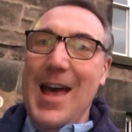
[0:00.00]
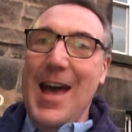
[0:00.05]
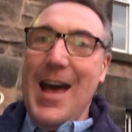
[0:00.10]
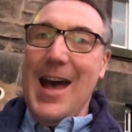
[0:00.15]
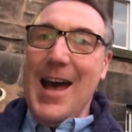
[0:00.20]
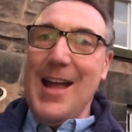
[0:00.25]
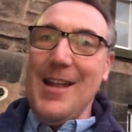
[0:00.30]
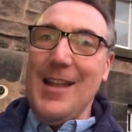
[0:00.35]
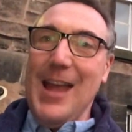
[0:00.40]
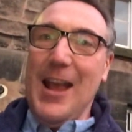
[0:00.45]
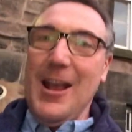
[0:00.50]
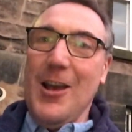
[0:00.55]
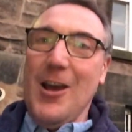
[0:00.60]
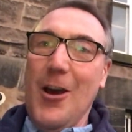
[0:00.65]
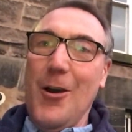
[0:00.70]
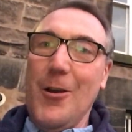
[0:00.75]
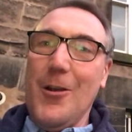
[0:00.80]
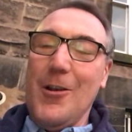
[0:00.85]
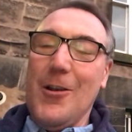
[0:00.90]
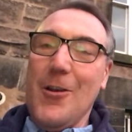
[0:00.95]
and
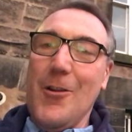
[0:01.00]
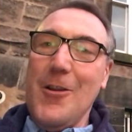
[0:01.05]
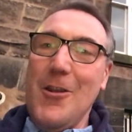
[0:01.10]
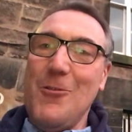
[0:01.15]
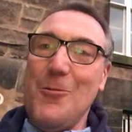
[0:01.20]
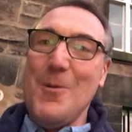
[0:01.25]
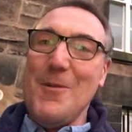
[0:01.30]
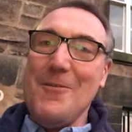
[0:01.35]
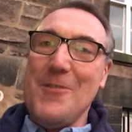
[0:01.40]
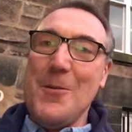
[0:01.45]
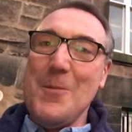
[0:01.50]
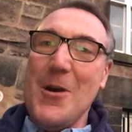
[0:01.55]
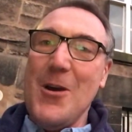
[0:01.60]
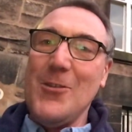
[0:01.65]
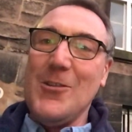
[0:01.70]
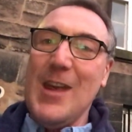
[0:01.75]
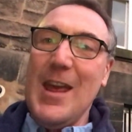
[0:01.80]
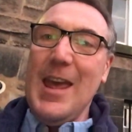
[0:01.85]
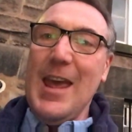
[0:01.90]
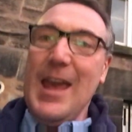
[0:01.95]
encouragement from
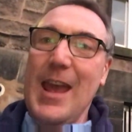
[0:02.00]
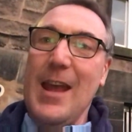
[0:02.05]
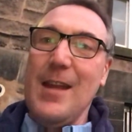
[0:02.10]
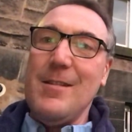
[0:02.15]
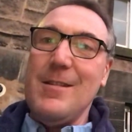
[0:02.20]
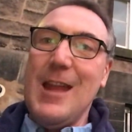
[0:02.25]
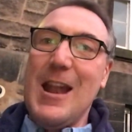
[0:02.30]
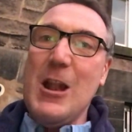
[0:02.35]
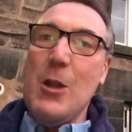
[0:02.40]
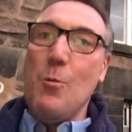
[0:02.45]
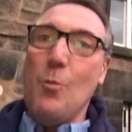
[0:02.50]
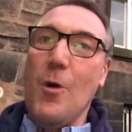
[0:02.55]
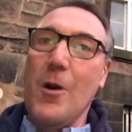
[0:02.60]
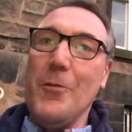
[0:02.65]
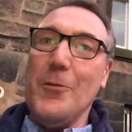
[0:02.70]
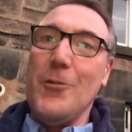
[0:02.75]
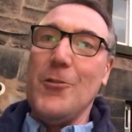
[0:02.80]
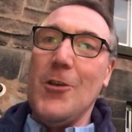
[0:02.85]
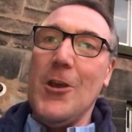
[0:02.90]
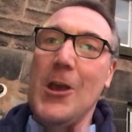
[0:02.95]
us, it didn't
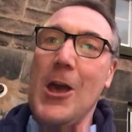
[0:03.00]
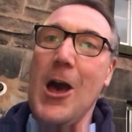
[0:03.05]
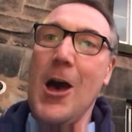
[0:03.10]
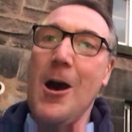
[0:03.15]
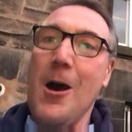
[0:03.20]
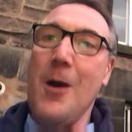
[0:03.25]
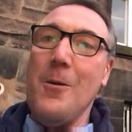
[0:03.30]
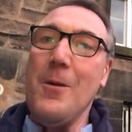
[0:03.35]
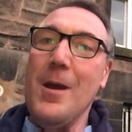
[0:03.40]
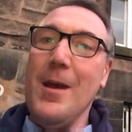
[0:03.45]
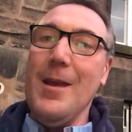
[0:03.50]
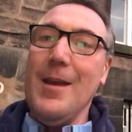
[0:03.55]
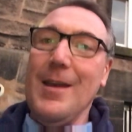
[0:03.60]
want to go.